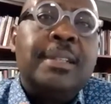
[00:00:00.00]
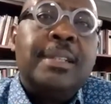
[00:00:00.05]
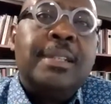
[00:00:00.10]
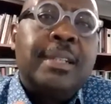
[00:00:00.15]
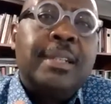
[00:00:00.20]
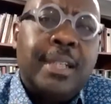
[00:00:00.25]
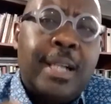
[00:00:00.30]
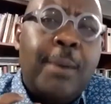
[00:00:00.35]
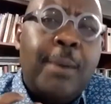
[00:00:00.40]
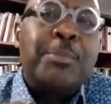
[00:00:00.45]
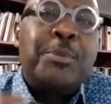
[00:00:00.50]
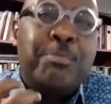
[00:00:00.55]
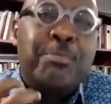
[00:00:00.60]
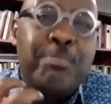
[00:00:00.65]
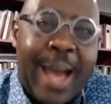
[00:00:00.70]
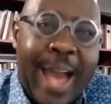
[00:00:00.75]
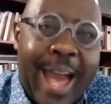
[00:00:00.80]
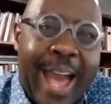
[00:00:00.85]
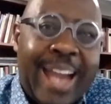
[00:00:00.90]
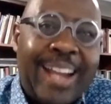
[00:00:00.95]
comes
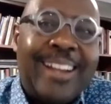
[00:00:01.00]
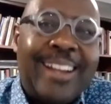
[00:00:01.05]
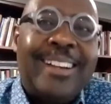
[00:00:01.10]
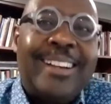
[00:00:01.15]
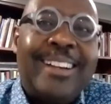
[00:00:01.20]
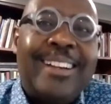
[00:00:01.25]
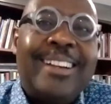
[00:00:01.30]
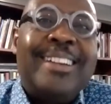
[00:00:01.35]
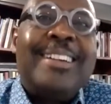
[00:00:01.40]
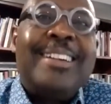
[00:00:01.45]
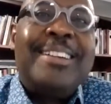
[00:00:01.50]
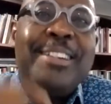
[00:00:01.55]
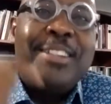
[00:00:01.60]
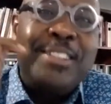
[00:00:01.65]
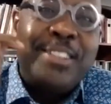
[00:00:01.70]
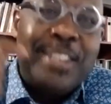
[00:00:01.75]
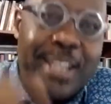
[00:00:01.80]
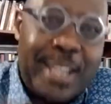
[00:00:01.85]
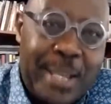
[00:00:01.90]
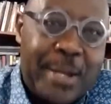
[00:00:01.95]
back to
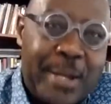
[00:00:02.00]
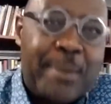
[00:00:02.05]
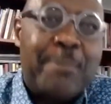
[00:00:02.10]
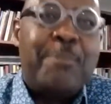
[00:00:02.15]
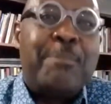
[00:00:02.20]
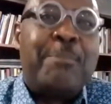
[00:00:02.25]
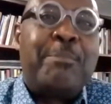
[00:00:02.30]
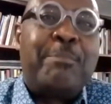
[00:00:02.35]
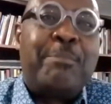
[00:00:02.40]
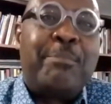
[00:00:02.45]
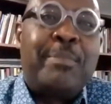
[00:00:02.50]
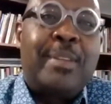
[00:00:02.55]
him. It